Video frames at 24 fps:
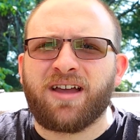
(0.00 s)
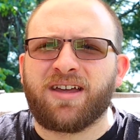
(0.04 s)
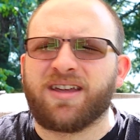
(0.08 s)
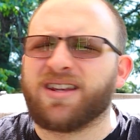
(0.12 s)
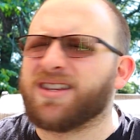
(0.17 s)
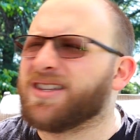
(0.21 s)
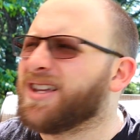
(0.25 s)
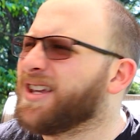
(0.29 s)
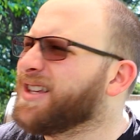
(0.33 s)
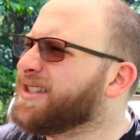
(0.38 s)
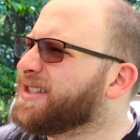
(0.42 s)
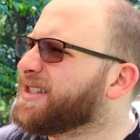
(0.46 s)

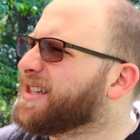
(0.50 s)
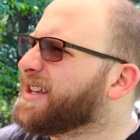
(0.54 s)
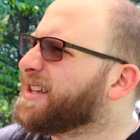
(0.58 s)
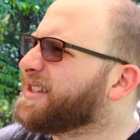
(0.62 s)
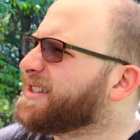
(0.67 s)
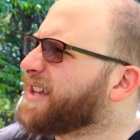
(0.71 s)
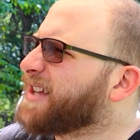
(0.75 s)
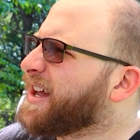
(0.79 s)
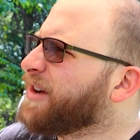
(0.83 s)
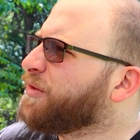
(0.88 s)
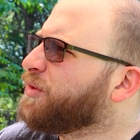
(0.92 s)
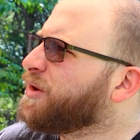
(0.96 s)
Titsy,
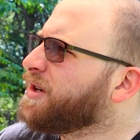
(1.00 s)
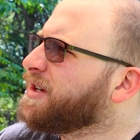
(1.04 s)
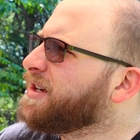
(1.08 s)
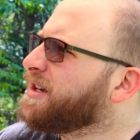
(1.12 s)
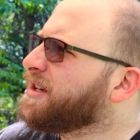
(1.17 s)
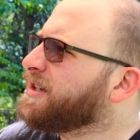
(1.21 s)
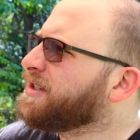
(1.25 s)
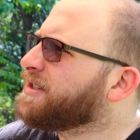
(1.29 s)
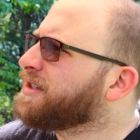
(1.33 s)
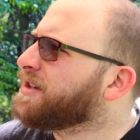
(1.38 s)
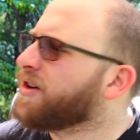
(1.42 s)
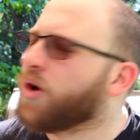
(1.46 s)
is that what it
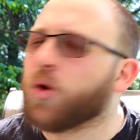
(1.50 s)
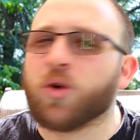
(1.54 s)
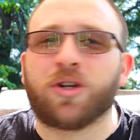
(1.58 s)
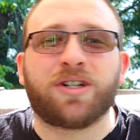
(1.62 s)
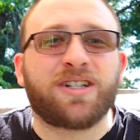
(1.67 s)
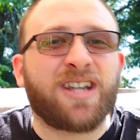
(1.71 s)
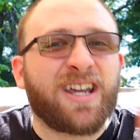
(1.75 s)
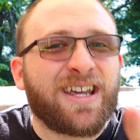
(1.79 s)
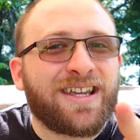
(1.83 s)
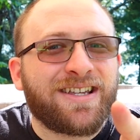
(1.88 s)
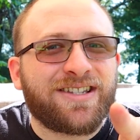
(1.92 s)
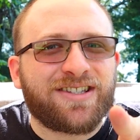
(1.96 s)
is? Or
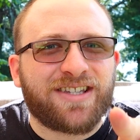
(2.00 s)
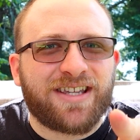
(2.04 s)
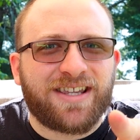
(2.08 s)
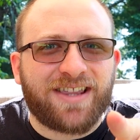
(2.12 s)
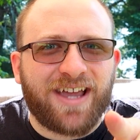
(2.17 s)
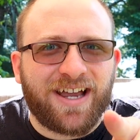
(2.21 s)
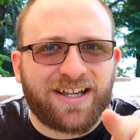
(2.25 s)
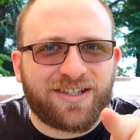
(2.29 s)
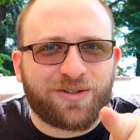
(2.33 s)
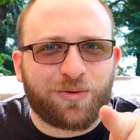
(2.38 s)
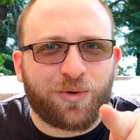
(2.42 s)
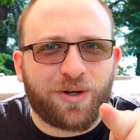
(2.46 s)
tizzy,
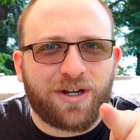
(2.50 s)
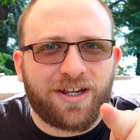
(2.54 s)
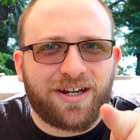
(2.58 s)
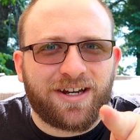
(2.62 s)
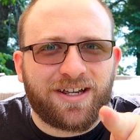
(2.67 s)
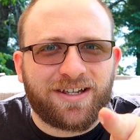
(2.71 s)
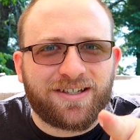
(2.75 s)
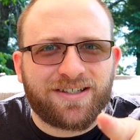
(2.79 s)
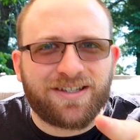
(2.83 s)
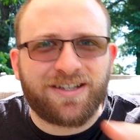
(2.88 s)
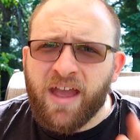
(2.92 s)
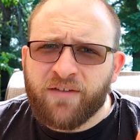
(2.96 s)
that's what it
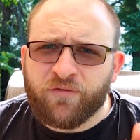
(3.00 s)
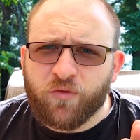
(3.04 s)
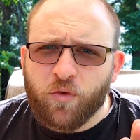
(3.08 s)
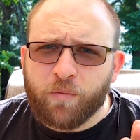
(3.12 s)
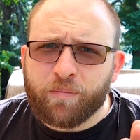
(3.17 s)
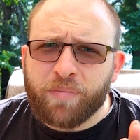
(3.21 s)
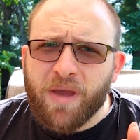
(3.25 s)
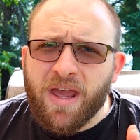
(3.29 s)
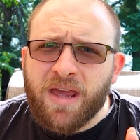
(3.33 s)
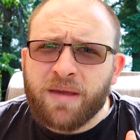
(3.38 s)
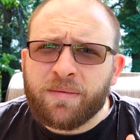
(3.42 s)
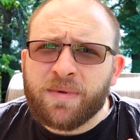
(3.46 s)
is. And for
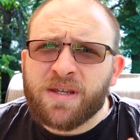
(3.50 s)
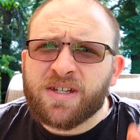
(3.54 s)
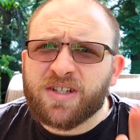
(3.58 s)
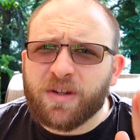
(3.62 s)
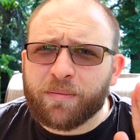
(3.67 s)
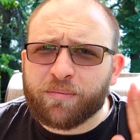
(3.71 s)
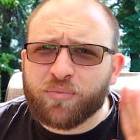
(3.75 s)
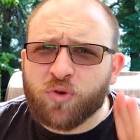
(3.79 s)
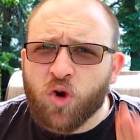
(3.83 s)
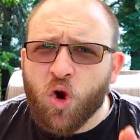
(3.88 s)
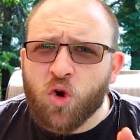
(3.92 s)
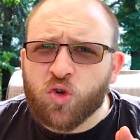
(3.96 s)
babies,
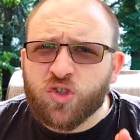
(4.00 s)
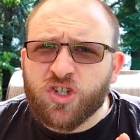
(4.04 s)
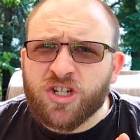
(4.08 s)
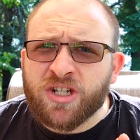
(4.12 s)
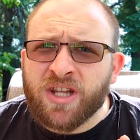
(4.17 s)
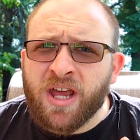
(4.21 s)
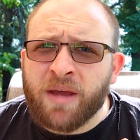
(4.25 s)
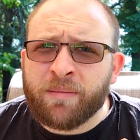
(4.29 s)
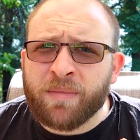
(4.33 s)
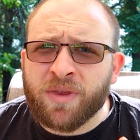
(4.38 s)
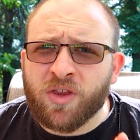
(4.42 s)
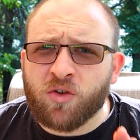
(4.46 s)
approaching
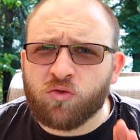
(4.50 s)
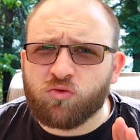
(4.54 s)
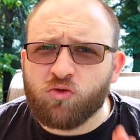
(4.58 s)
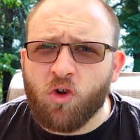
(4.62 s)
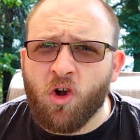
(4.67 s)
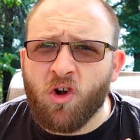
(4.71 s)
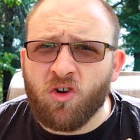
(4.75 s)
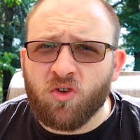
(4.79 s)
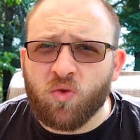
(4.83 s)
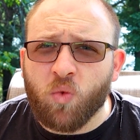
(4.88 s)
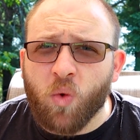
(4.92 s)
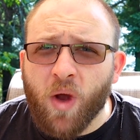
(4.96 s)
them in the
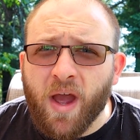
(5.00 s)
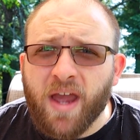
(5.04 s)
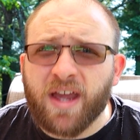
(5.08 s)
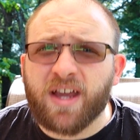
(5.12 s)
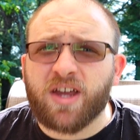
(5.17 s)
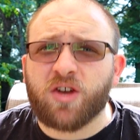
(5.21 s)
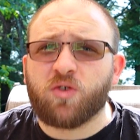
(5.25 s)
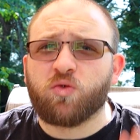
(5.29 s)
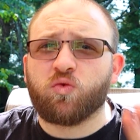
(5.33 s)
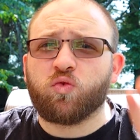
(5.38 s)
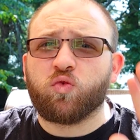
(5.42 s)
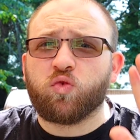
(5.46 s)
wrong way
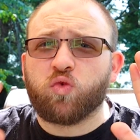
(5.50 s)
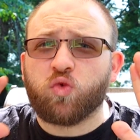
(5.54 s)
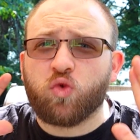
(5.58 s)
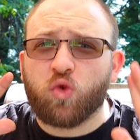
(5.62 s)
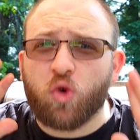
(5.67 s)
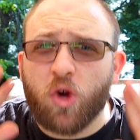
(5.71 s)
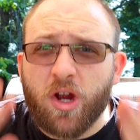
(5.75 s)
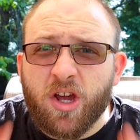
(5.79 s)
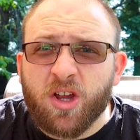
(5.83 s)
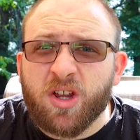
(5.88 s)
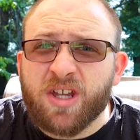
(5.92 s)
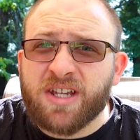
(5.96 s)
could
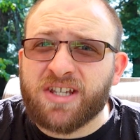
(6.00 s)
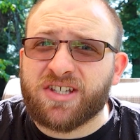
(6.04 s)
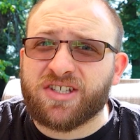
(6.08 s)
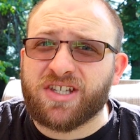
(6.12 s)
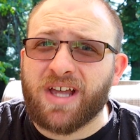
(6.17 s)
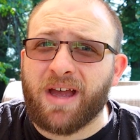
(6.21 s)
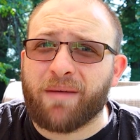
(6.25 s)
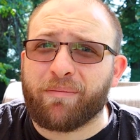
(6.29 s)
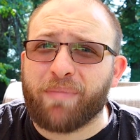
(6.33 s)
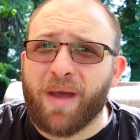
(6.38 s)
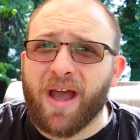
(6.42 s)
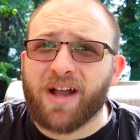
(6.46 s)
really
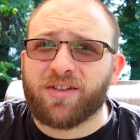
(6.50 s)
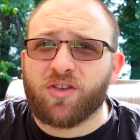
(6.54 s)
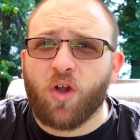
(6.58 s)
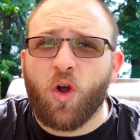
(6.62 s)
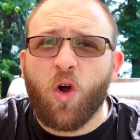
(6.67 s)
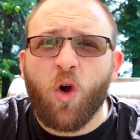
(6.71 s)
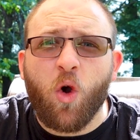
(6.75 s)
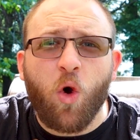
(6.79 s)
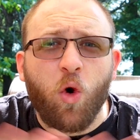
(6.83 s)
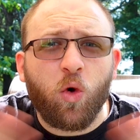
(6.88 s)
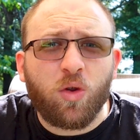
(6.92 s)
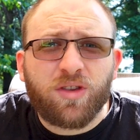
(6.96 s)
set back the
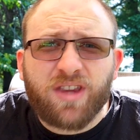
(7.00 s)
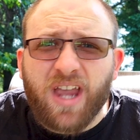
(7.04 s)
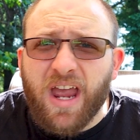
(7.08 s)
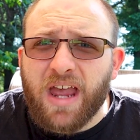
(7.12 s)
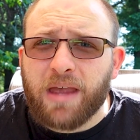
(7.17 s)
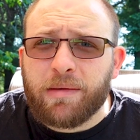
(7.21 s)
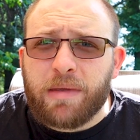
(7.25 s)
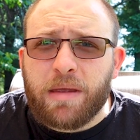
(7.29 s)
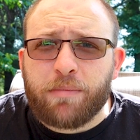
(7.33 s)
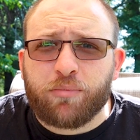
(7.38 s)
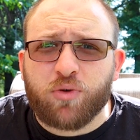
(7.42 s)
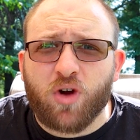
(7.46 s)
whole
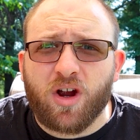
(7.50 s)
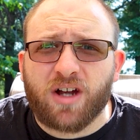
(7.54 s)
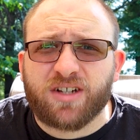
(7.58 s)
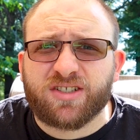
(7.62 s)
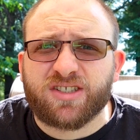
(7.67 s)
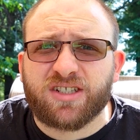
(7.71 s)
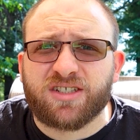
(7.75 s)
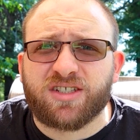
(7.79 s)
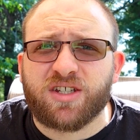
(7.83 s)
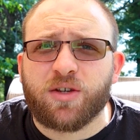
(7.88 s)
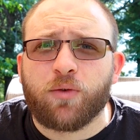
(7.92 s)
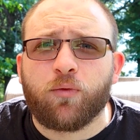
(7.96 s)
taming
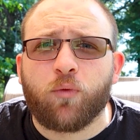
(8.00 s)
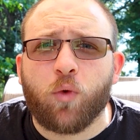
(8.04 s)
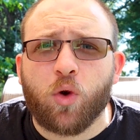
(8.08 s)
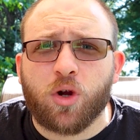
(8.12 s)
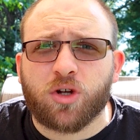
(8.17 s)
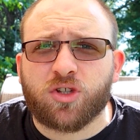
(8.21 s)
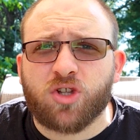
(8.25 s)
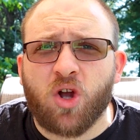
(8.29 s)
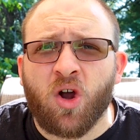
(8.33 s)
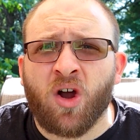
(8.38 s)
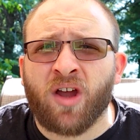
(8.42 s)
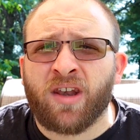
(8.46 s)
process you
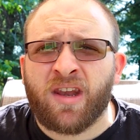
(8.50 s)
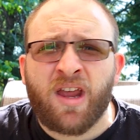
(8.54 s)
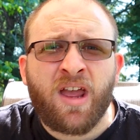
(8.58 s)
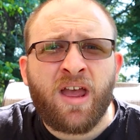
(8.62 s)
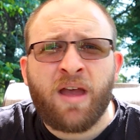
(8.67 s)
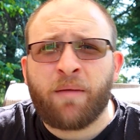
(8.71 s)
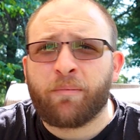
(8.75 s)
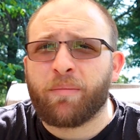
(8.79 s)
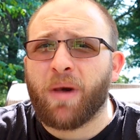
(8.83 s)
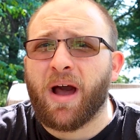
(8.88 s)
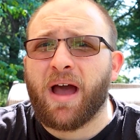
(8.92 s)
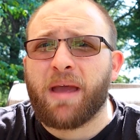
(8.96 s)
worked on
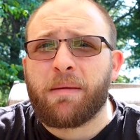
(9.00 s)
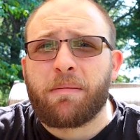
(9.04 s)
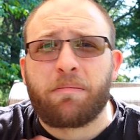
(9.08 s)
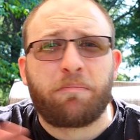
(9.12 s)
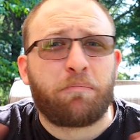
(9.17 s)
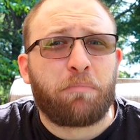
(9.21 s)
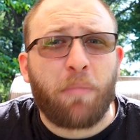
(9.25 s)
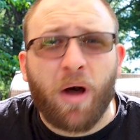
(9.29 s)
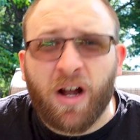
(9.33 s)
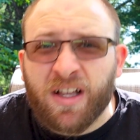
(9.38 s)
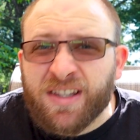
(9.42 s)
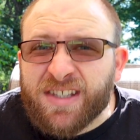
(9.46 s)
by
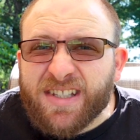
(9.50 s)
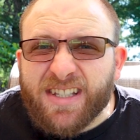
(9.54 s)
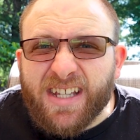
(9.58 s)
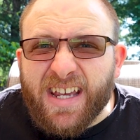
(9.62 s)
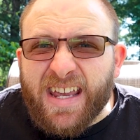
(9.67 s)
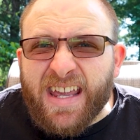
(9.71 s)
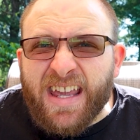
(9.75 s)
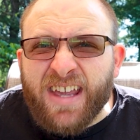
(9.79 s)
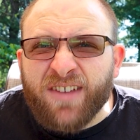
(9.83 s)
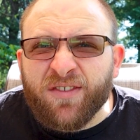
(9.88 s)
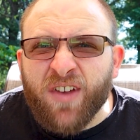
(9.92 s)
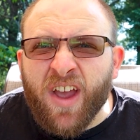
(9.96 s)
months
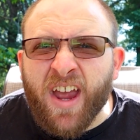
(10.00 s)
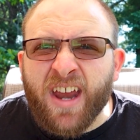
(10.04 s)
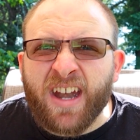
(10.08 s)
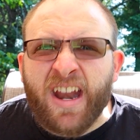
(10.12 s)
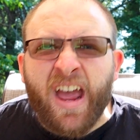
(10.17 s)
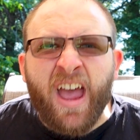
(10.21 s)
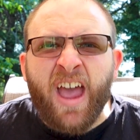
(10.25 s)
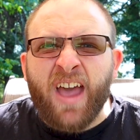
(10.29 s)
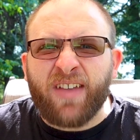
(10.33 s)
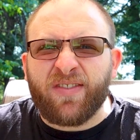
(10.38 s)
even.